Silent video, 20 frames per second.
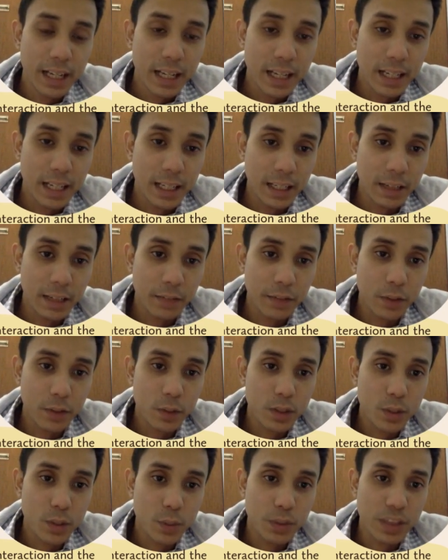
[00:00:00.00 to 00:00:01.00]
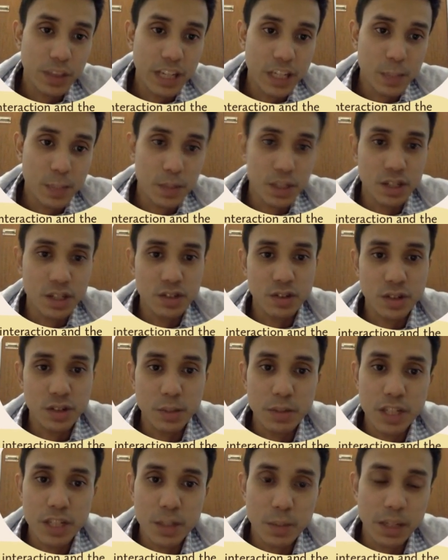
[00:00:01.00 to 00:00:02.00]
Individuals with Asperger
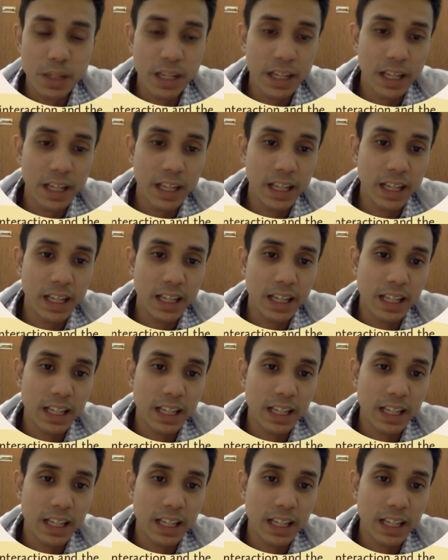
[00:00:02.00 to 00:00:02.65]
syndrome display